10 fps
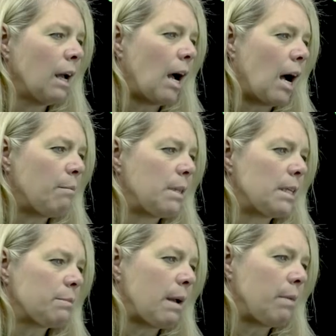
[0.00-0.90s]
uh, but
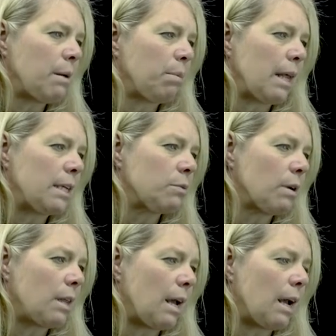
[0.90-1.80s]
this might be a place
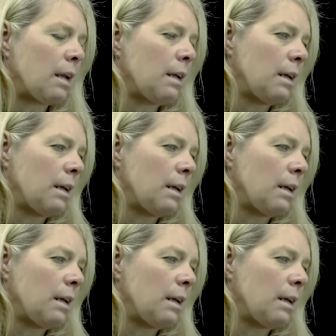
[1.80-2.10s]
where the,